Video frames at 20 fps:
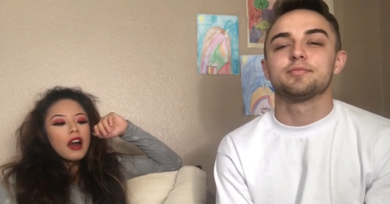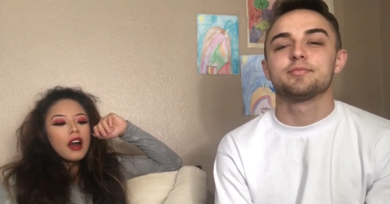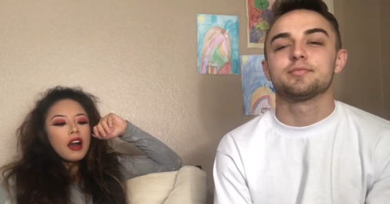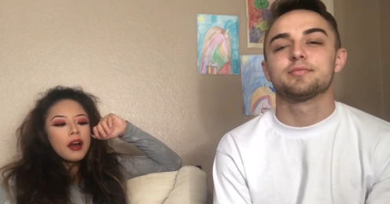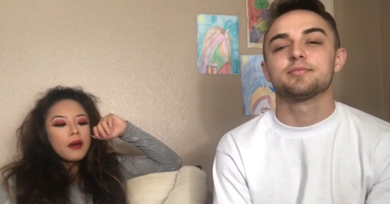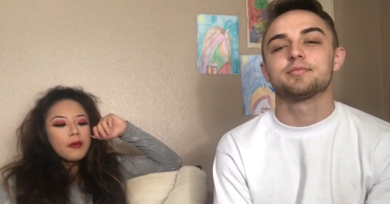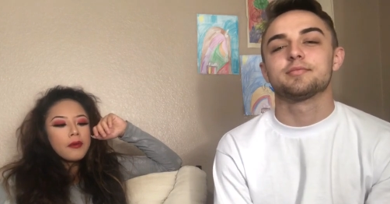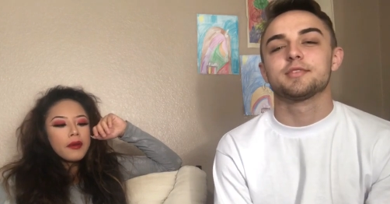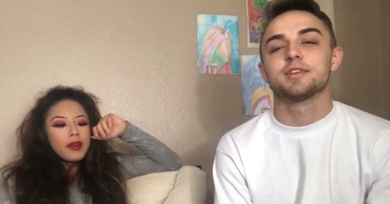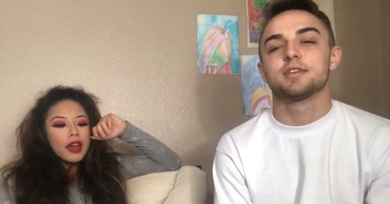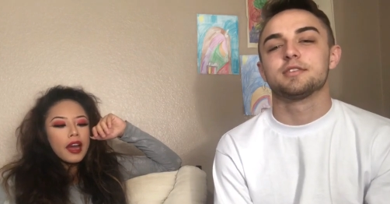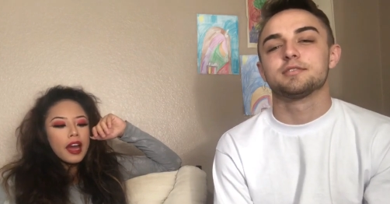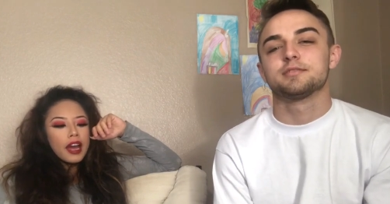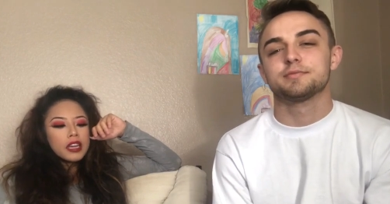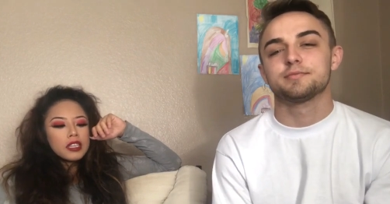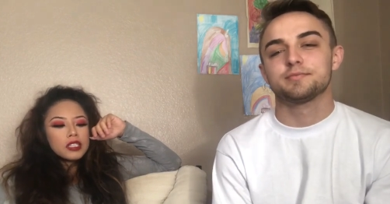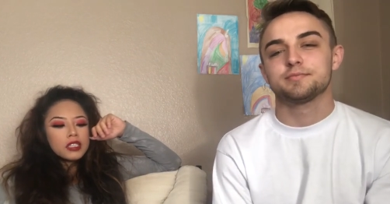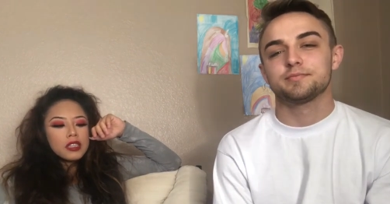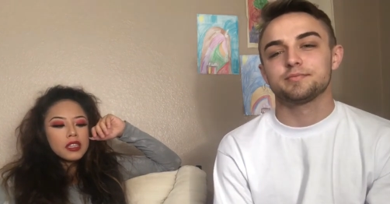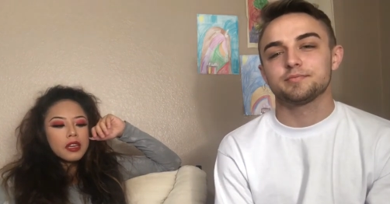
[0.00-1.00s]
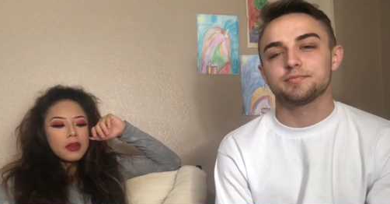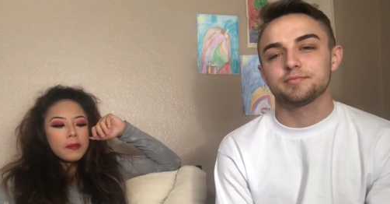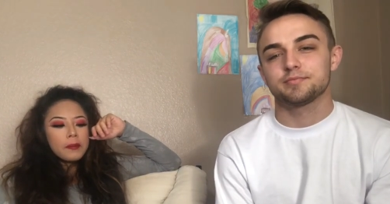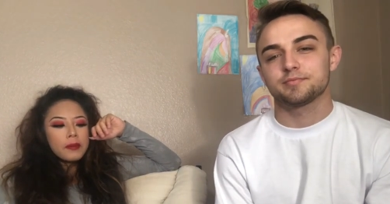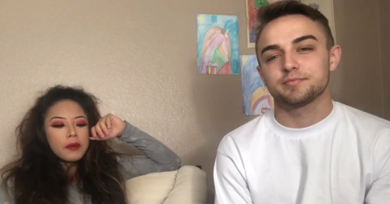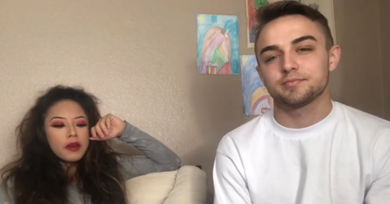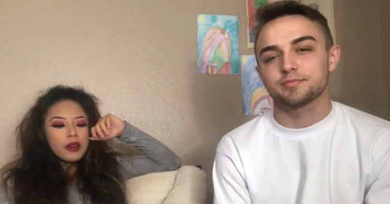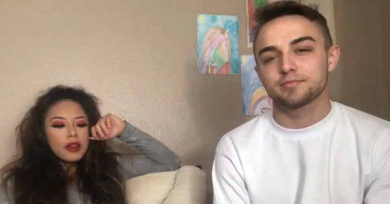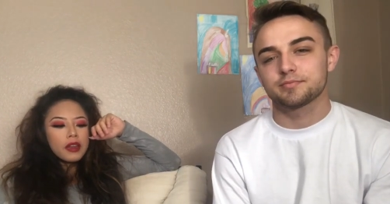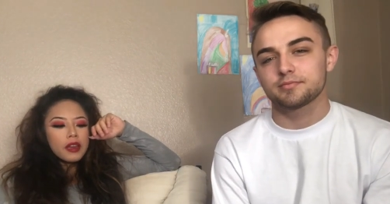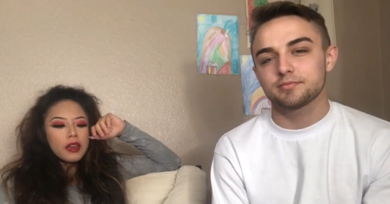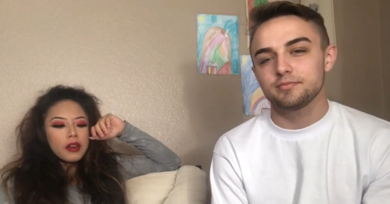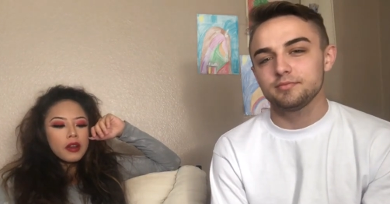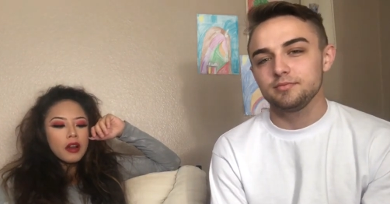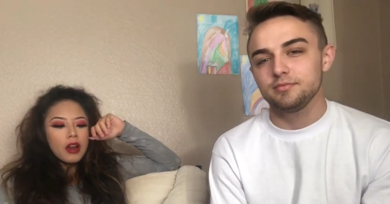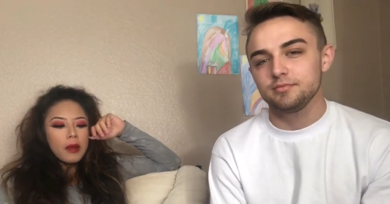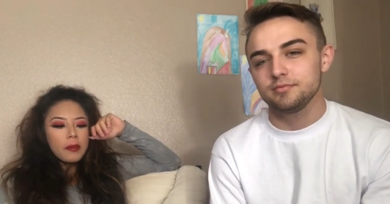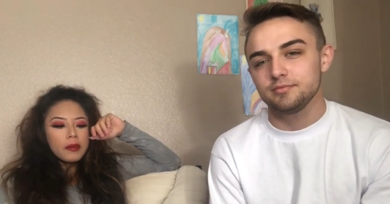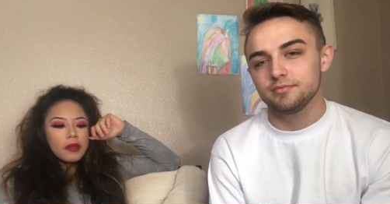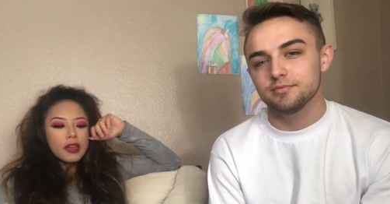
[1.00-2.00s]
Speaker 1: Um, we actually put in
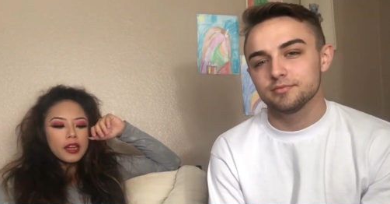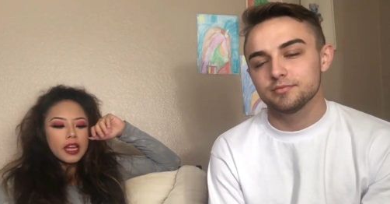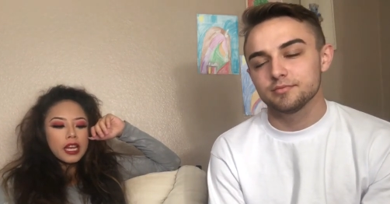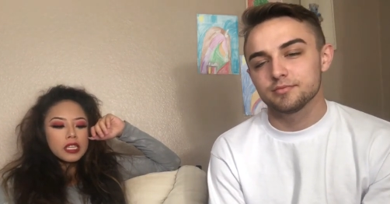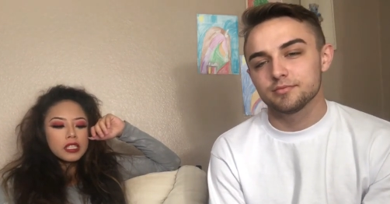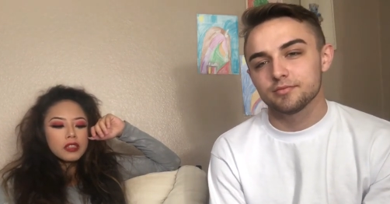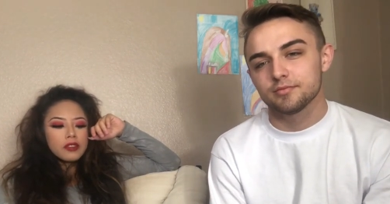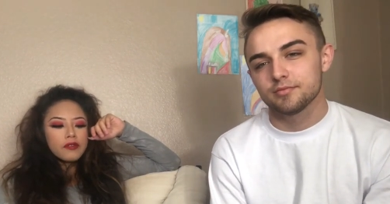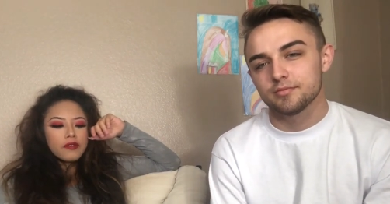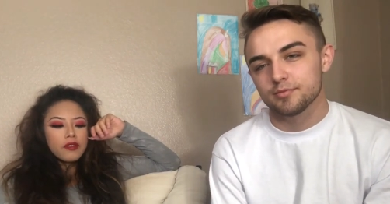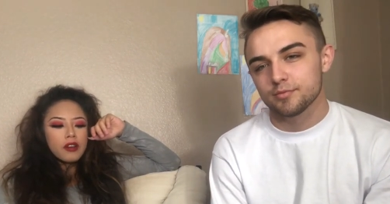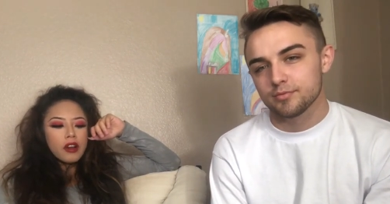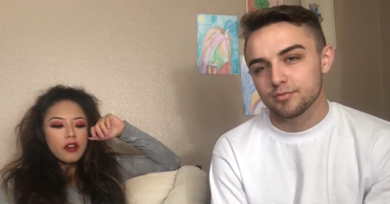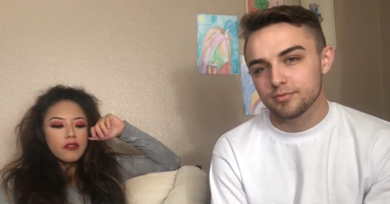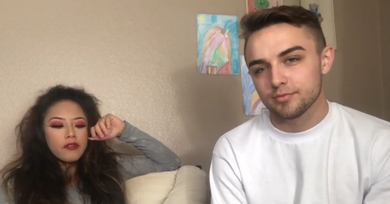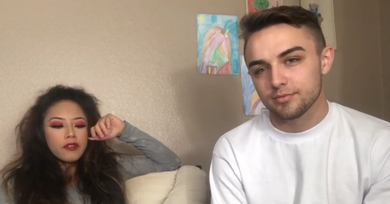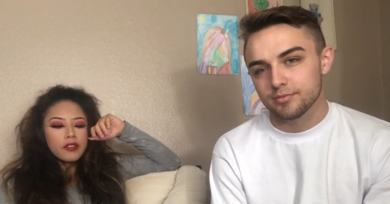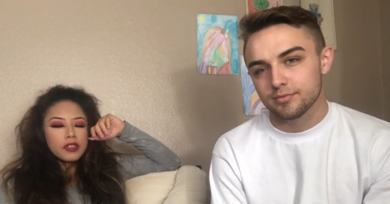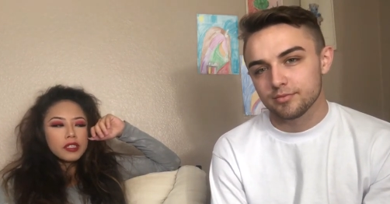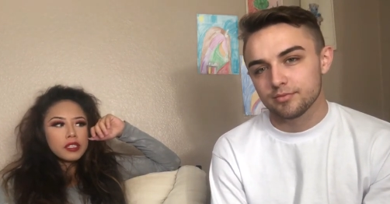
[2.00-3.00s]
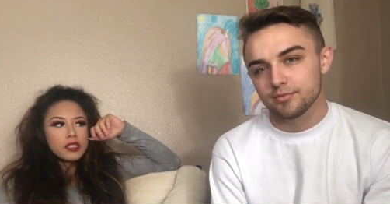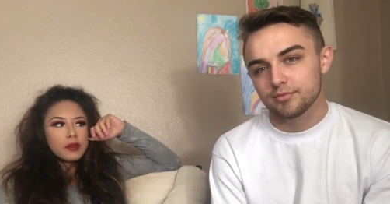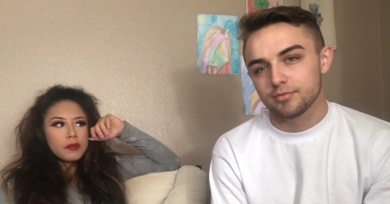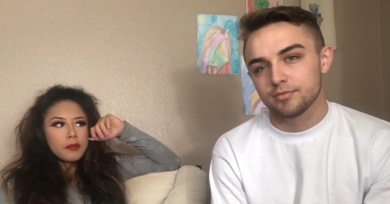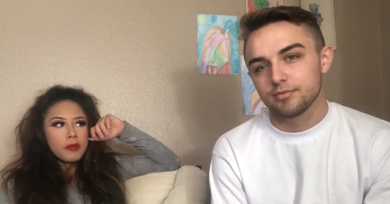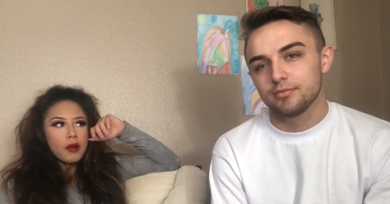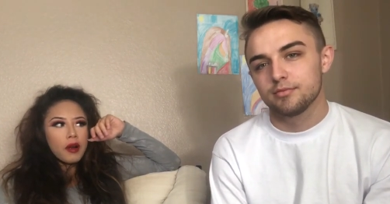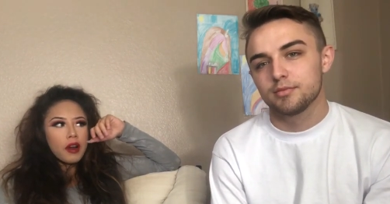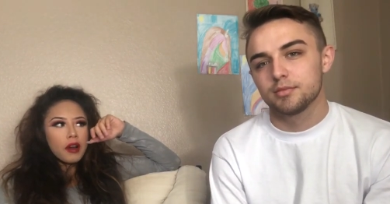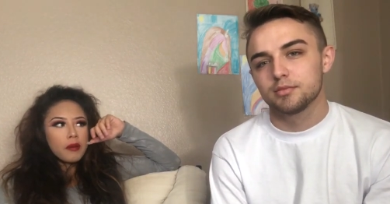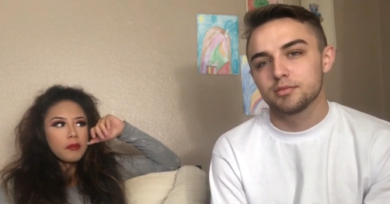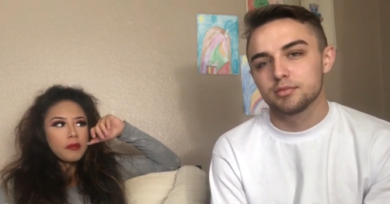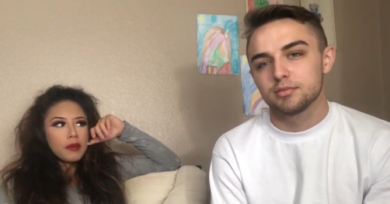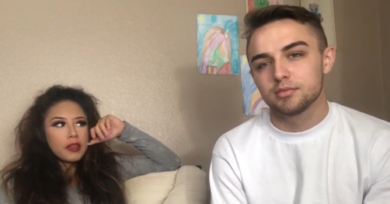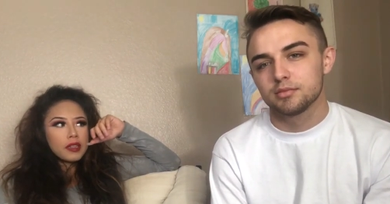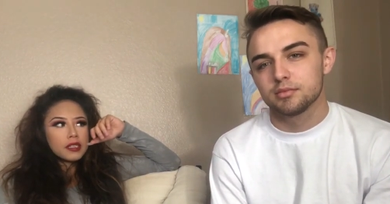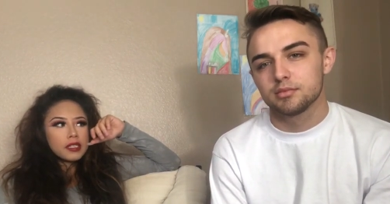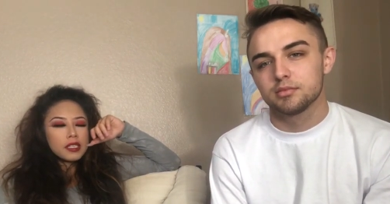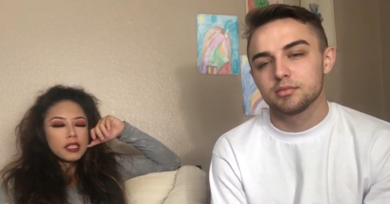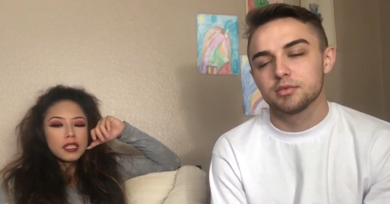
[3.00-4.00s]
our application for our first
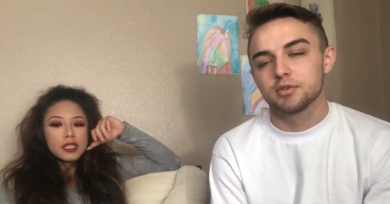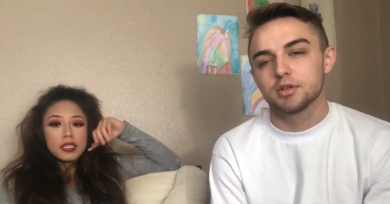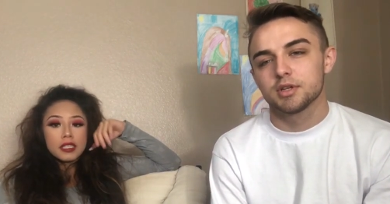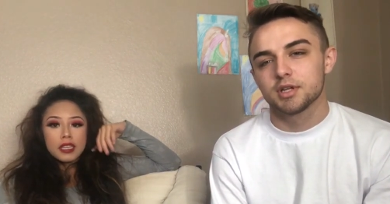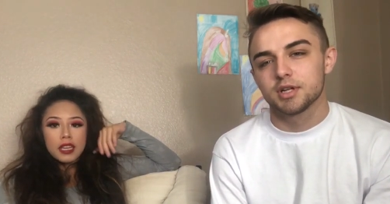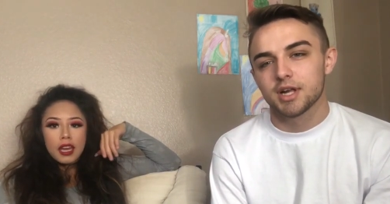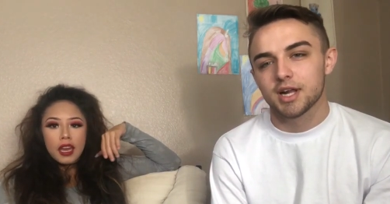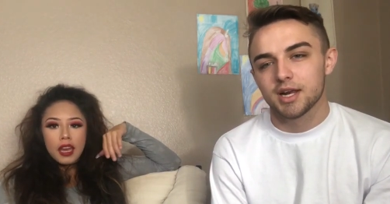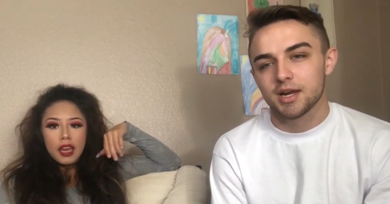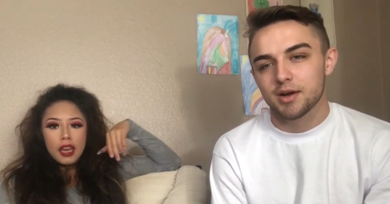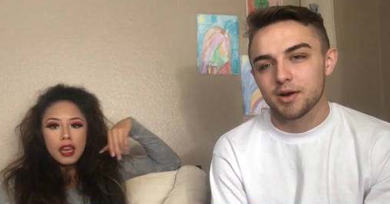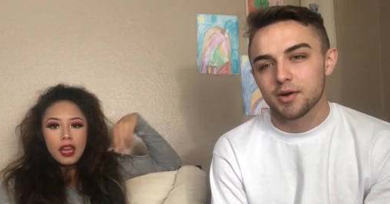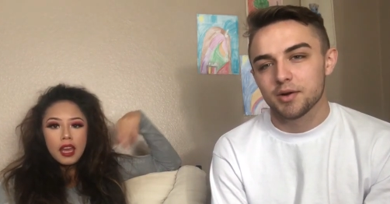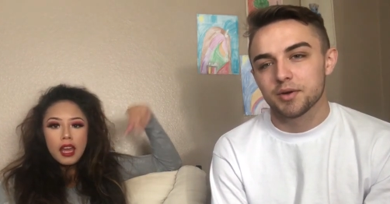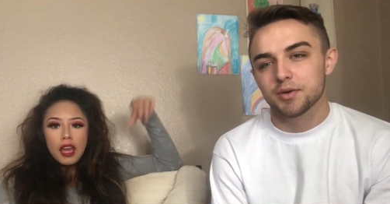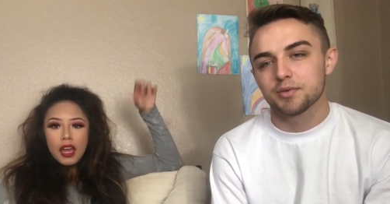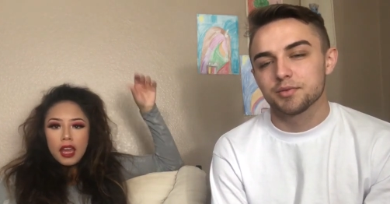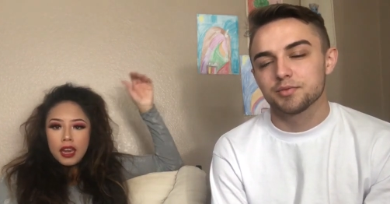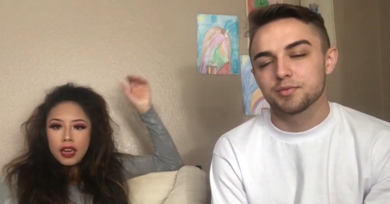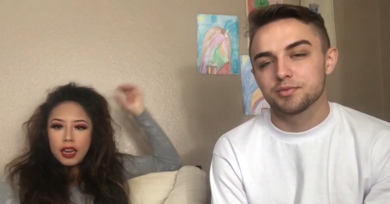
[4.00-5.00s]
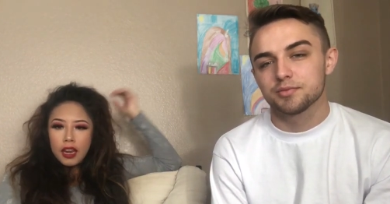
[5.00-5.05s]
apartment today.